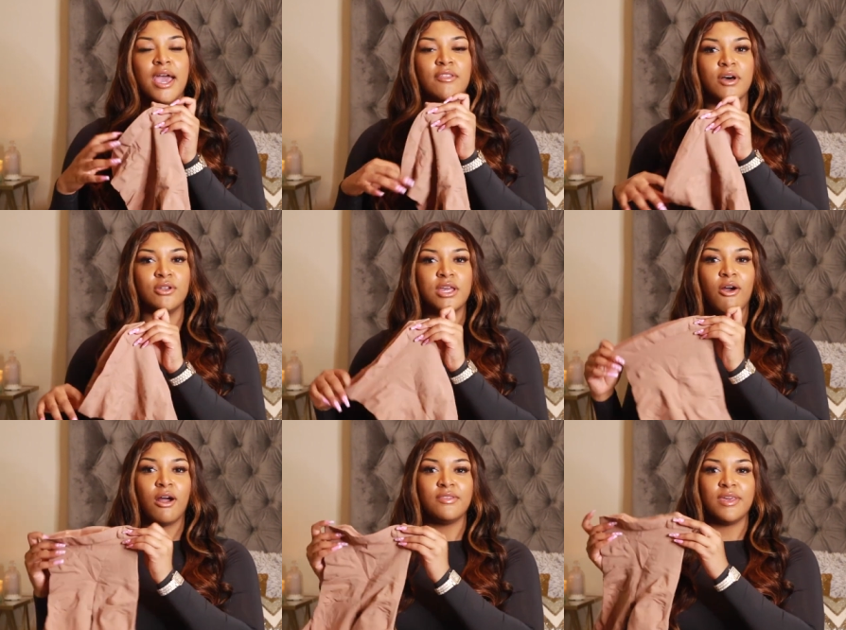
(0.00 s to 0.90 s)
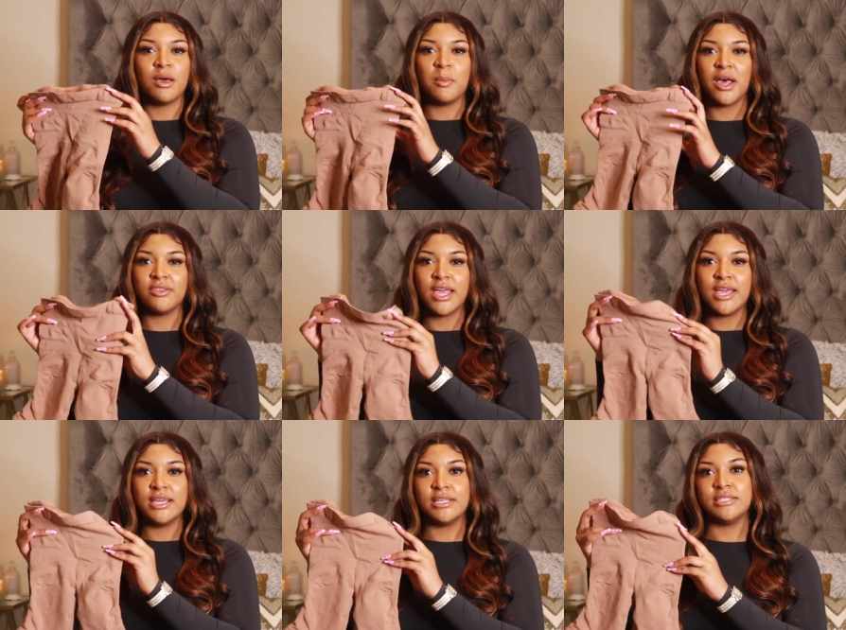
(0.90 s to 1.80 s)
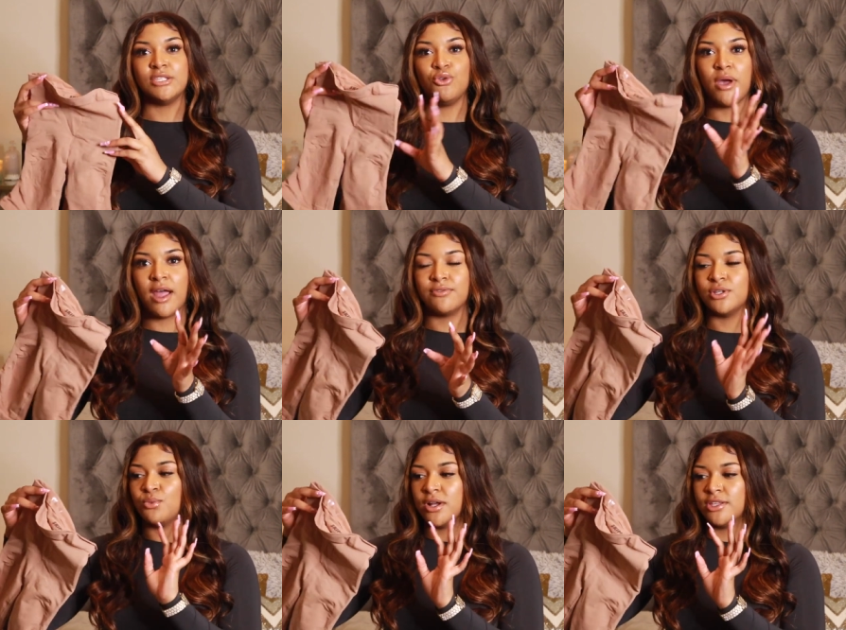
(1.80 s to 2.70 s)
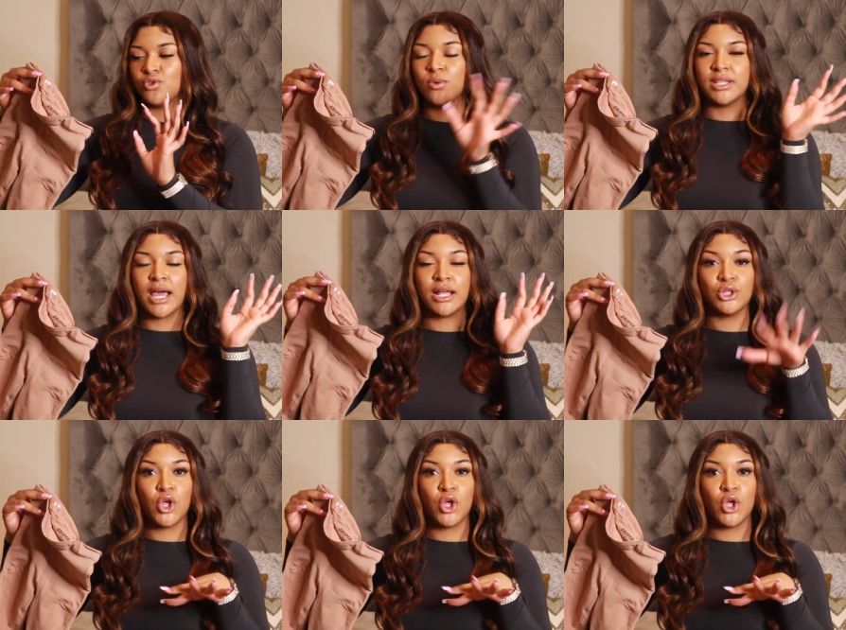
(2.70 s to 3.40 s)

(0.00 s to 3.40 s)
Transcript: and the only hard thing about that is you have to wear this with like